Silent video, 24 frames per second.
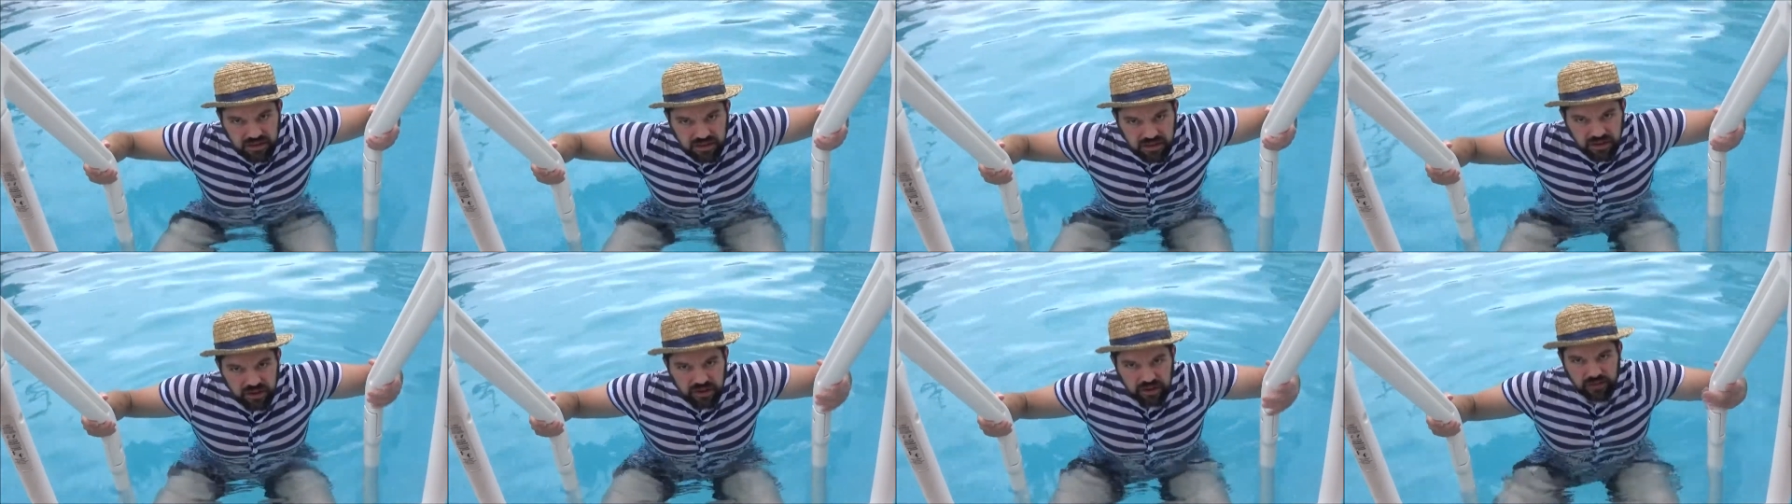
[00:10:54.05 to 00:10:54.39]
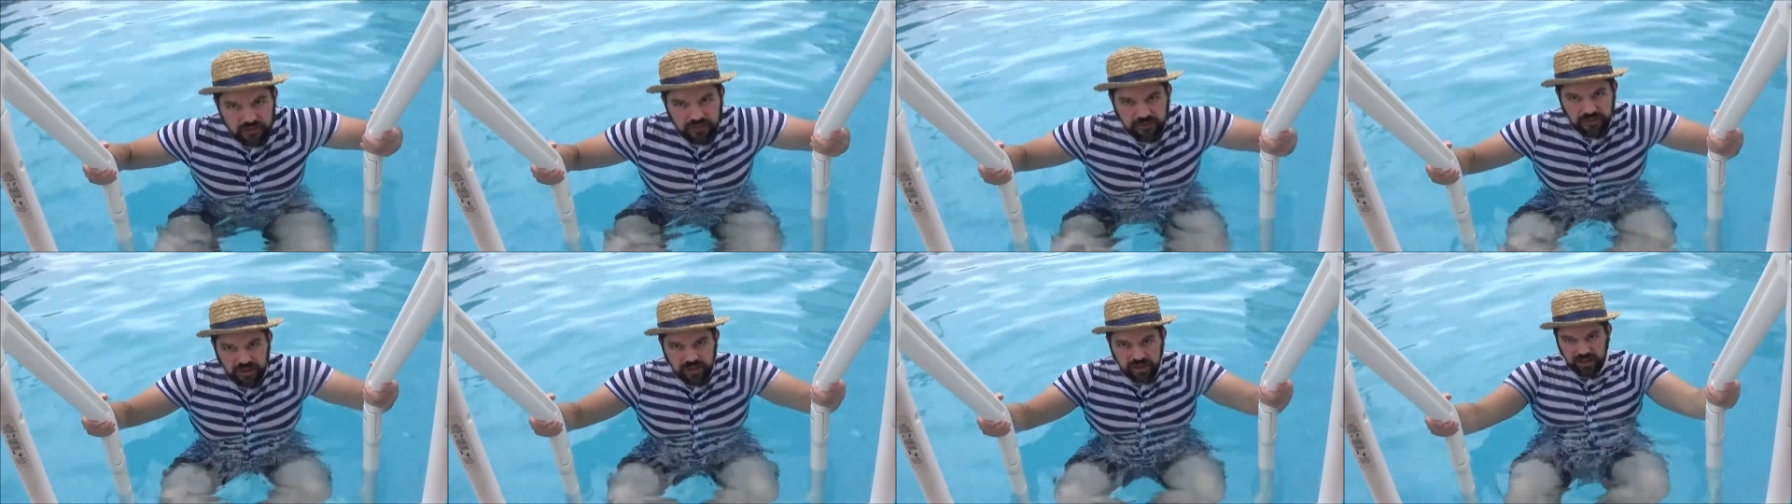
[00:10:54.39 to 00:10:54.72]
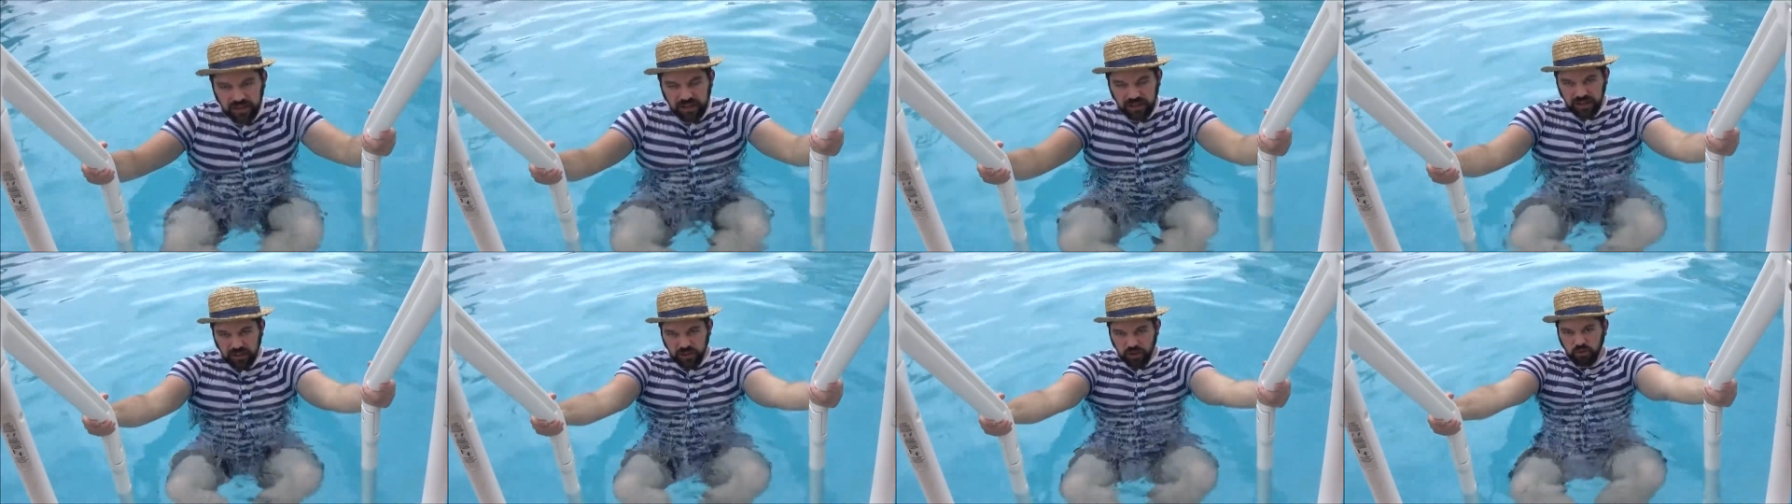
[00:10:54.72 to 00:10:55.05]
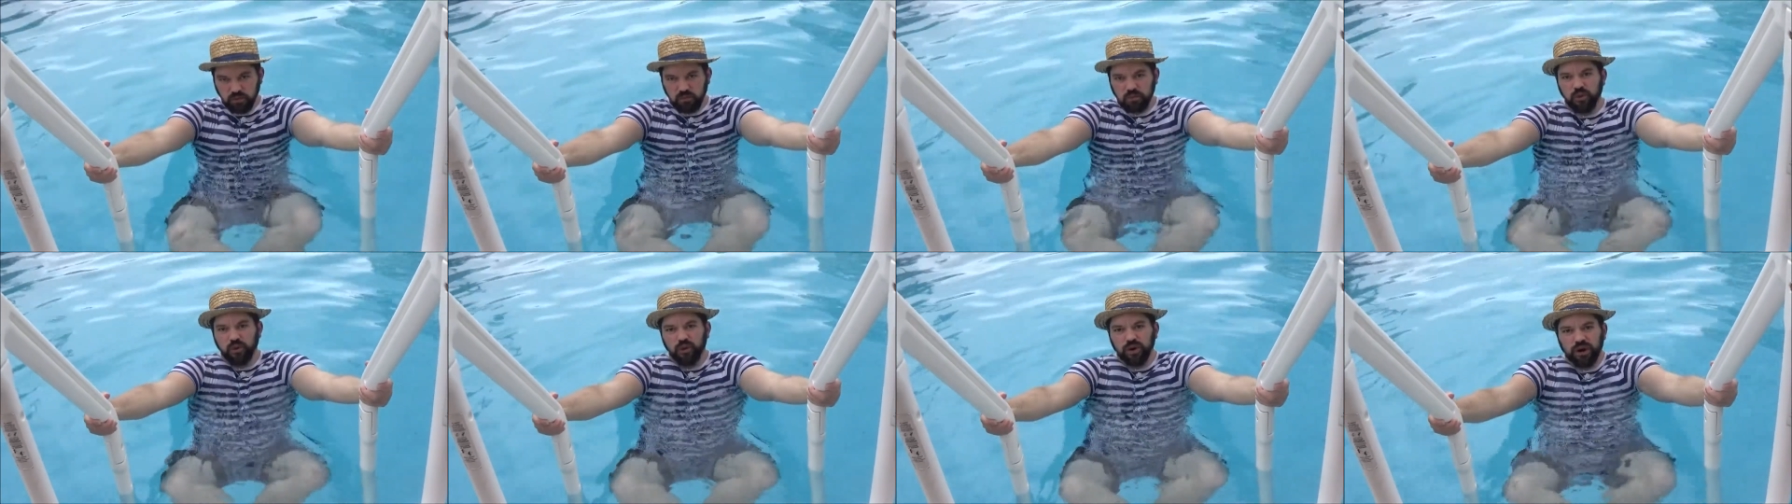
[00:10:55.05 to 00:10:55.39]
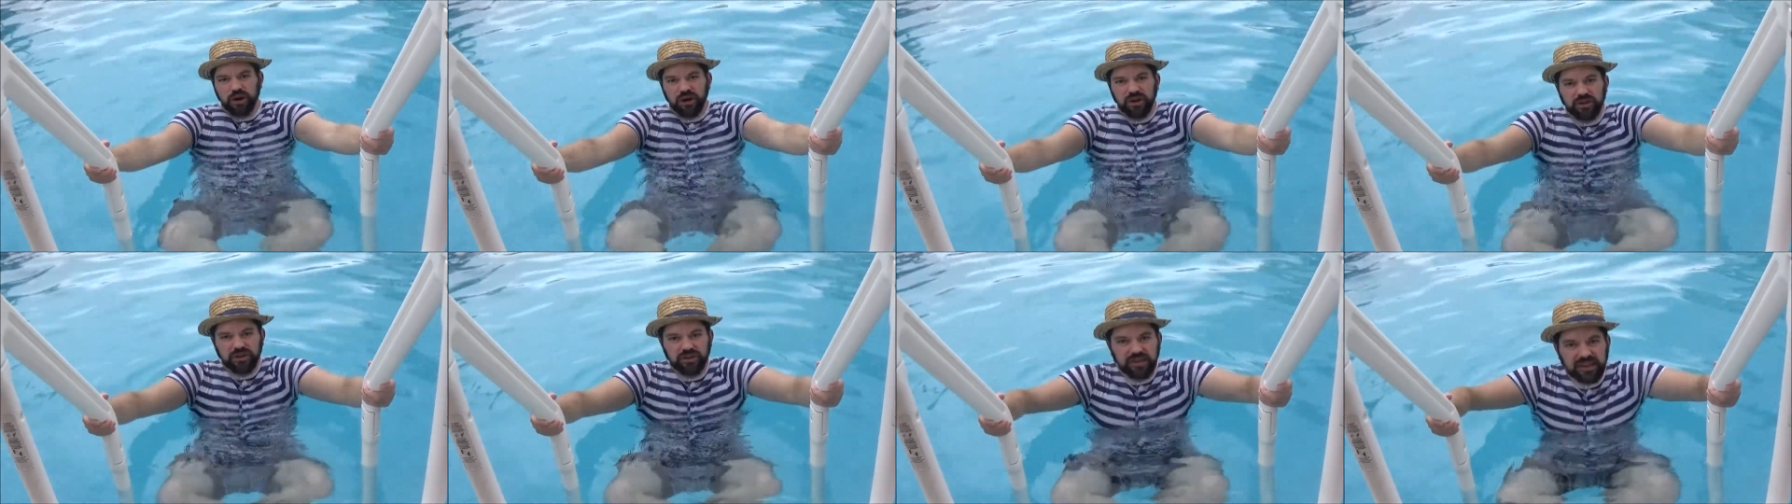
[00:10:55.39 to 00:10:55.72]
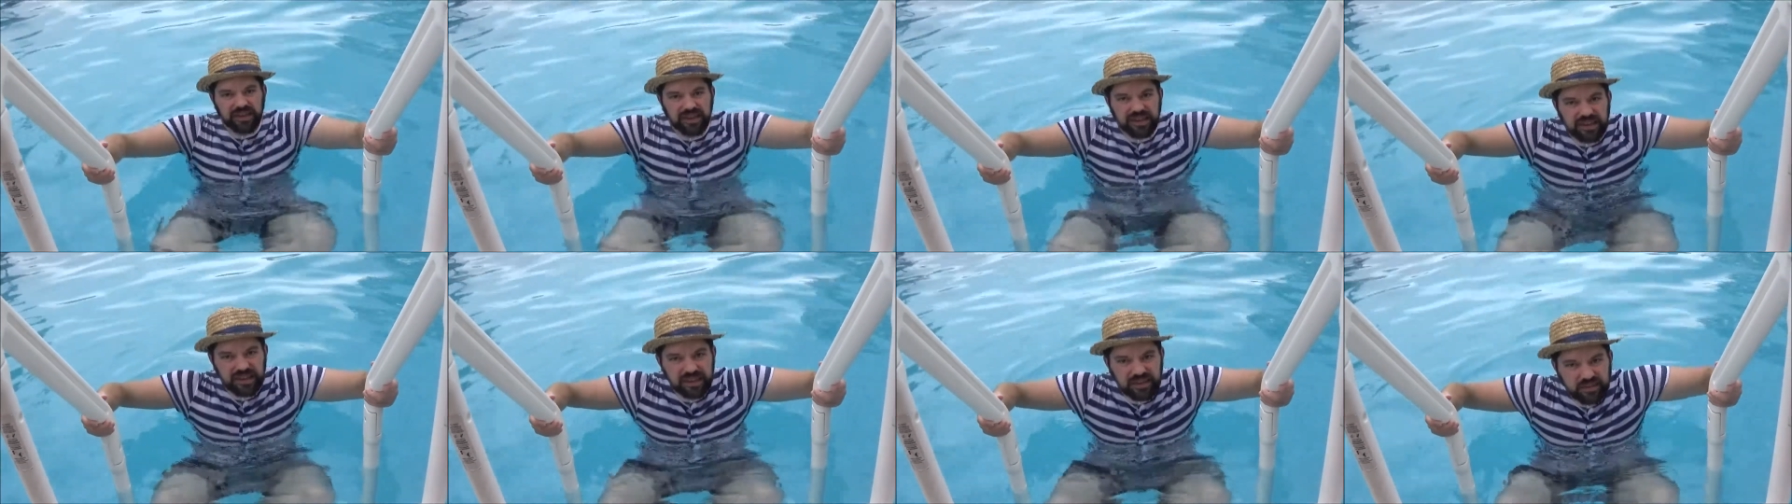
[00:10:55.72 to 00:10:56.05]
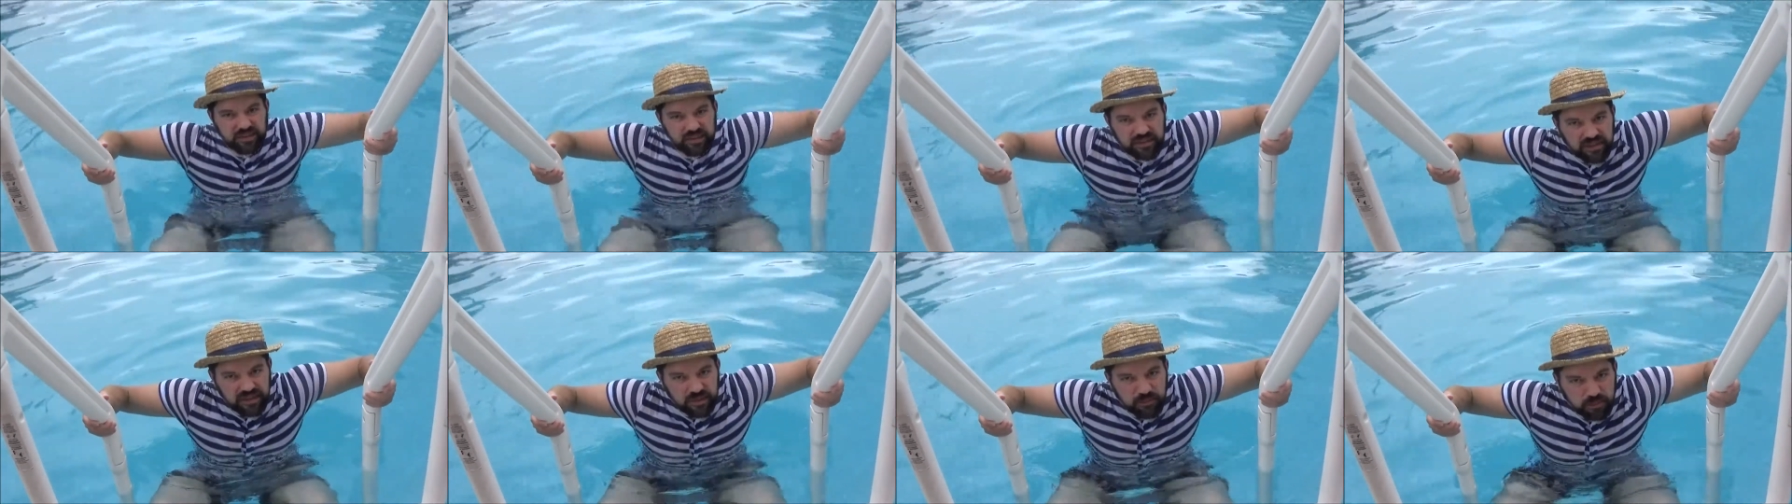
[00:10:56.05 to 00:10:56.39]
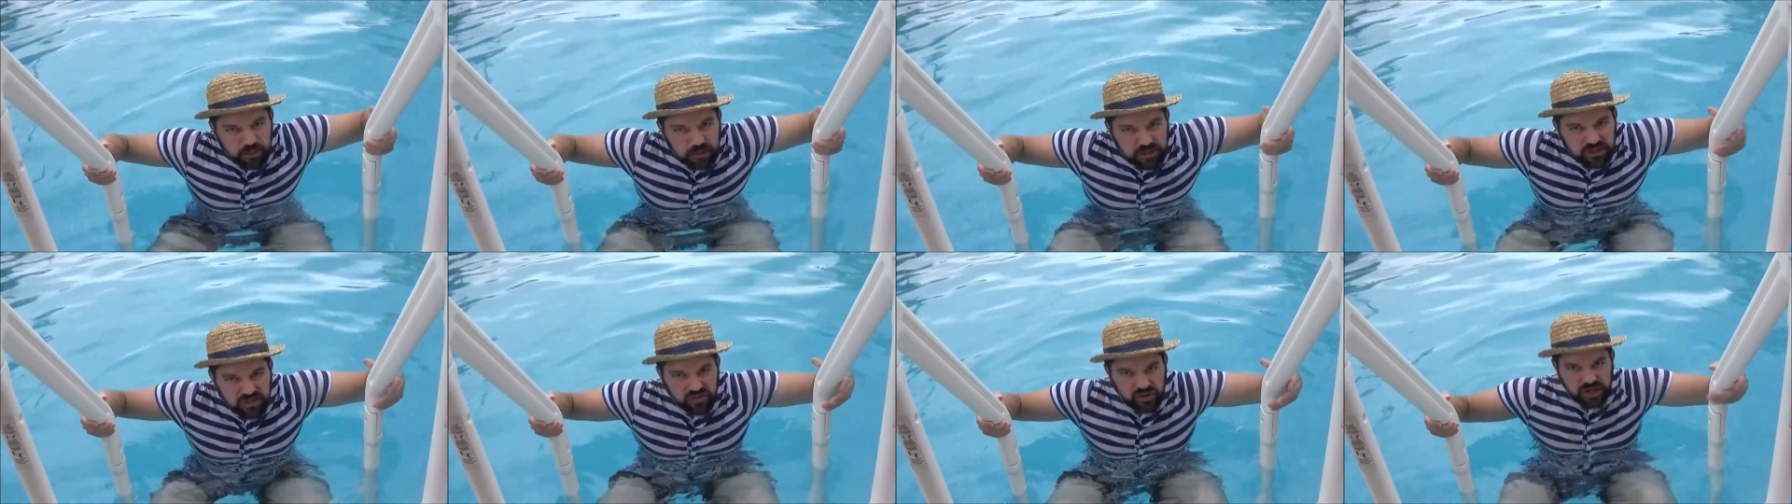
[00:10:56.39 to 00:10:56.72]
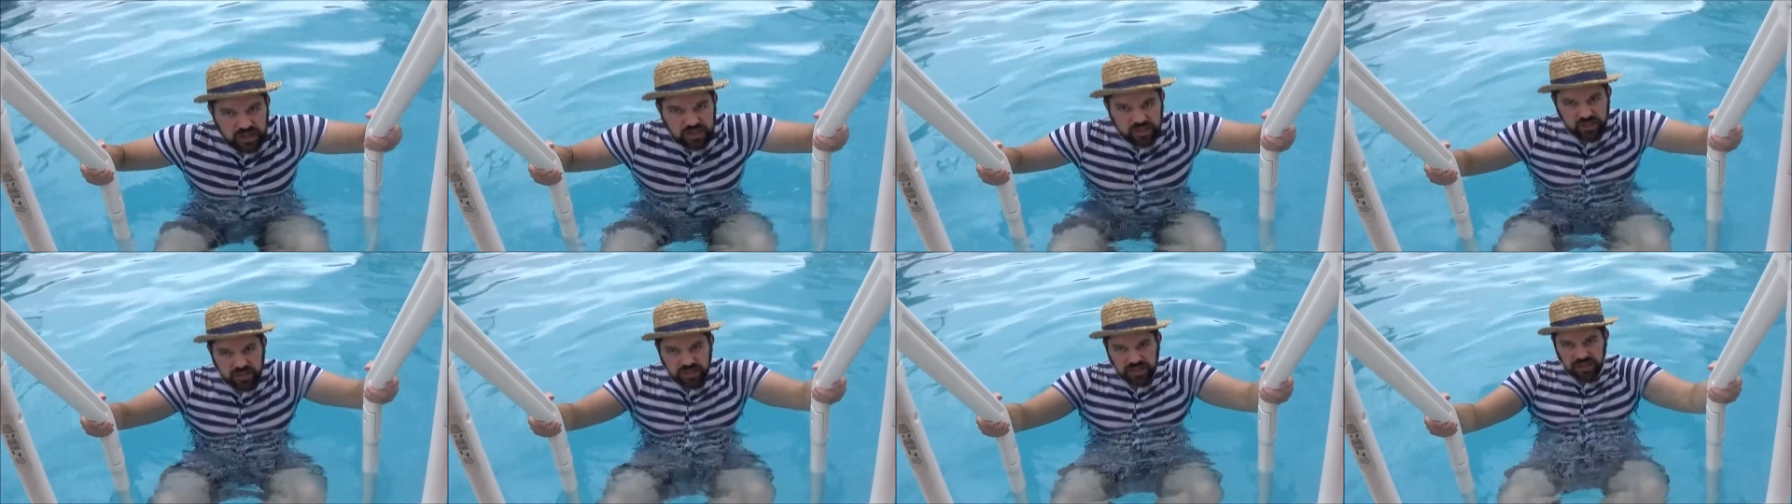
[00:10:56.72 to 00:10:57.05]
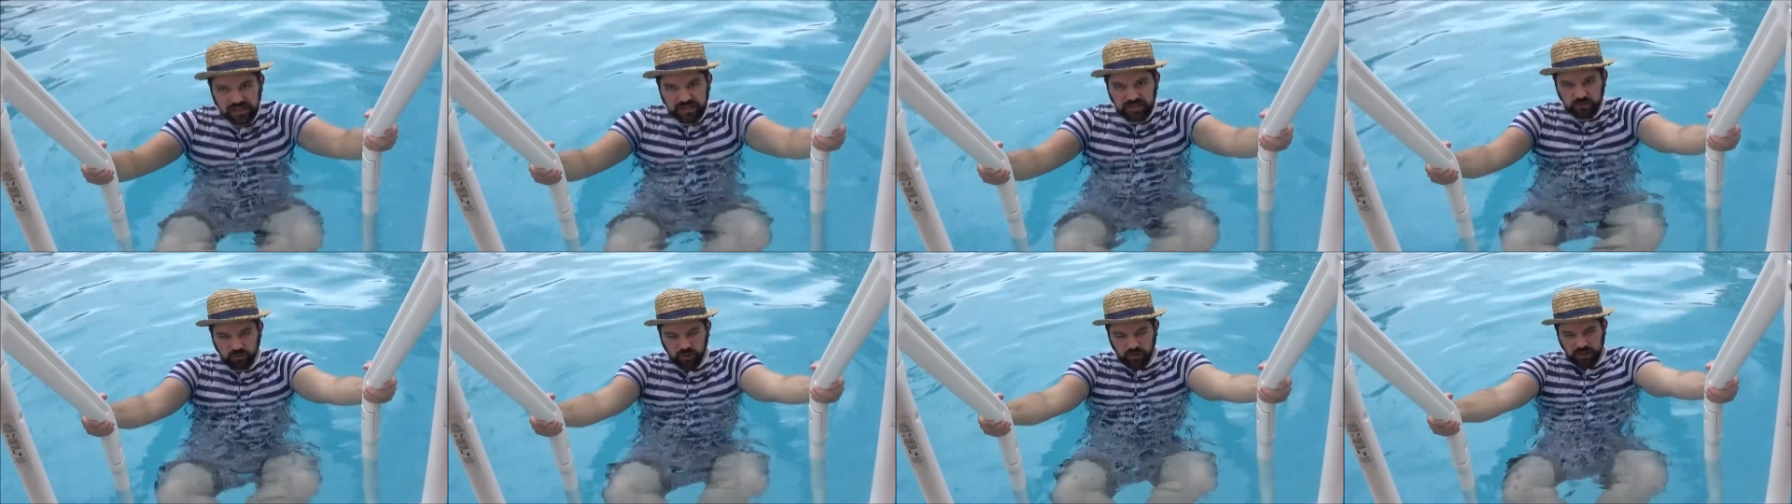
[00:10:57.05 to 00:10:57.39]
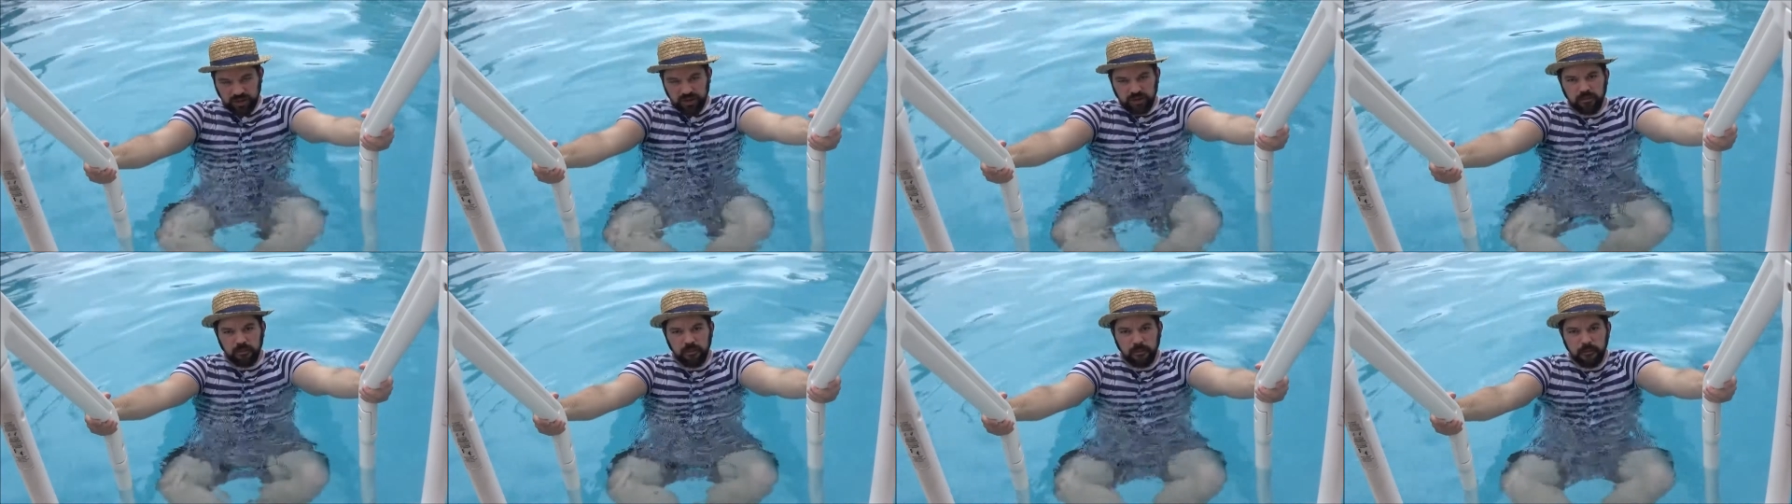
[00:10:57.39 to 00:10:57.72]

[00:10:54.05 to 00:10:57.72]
You're going to feel a little more. You're going to get a deeper stretch in this one.